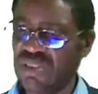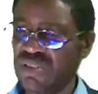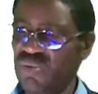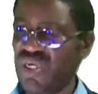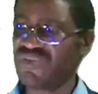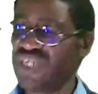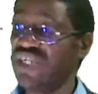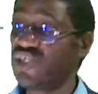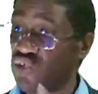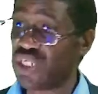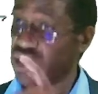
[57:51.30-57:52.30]
we have said
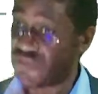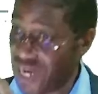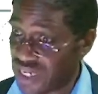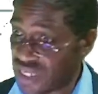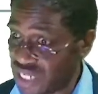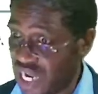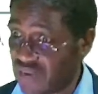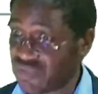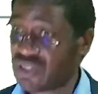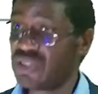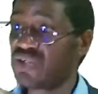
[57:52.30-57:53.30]
transfer
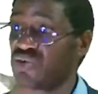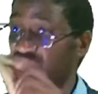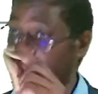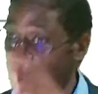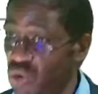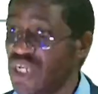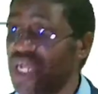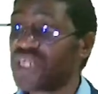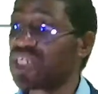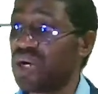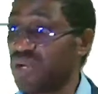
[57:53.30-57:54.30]
reserves to the ordinary
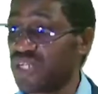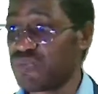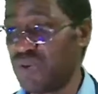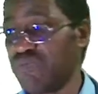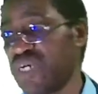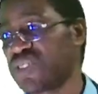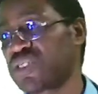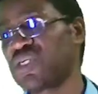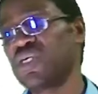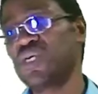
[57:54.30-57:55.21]
shareholders members